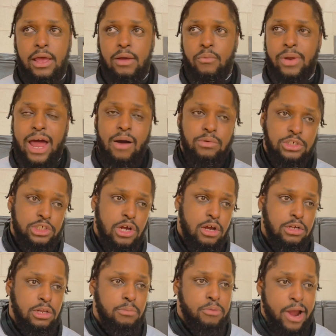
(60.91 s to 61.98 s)
When I was
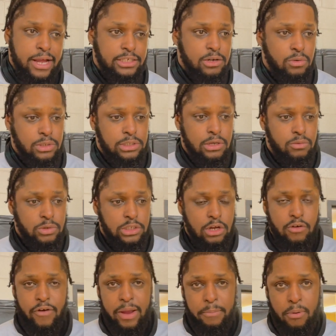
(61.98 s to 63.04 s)
young, Nebraska was a
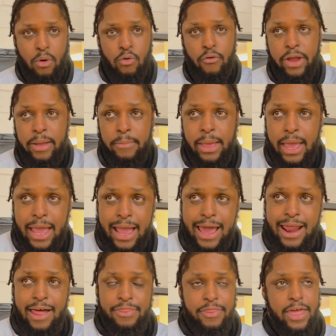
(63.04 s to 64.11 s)
great program,
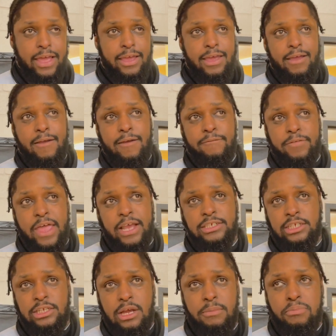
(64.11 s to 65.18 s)
and I think if things
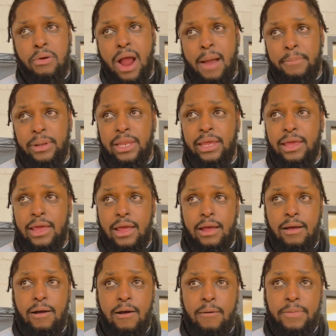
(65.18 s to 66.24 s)
are done properly,
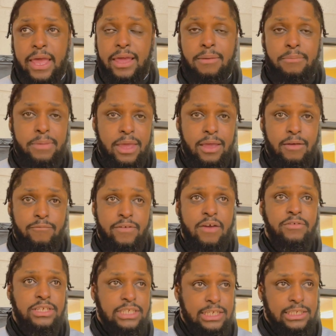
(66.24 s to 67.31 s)
they can be
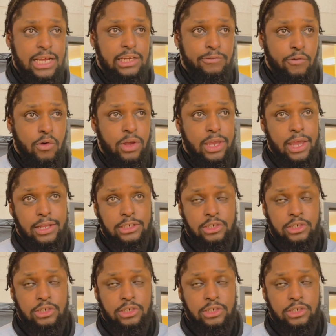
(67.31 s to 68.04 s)
very successful again.